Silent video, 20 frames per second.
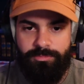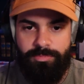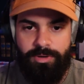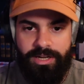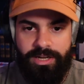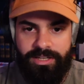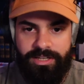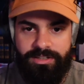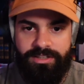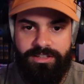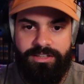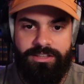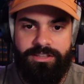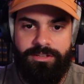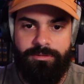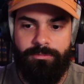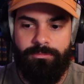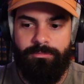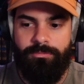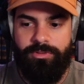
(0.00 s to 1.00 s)
But
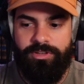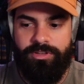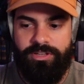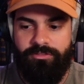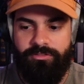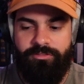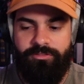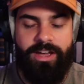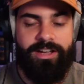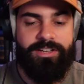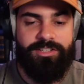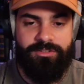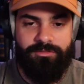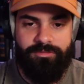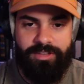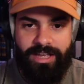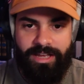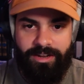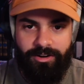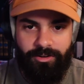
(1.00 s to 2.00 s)
the effects of
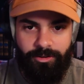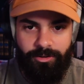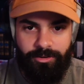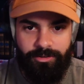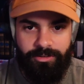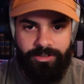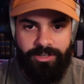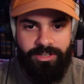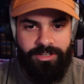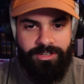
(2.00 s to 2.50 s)
that are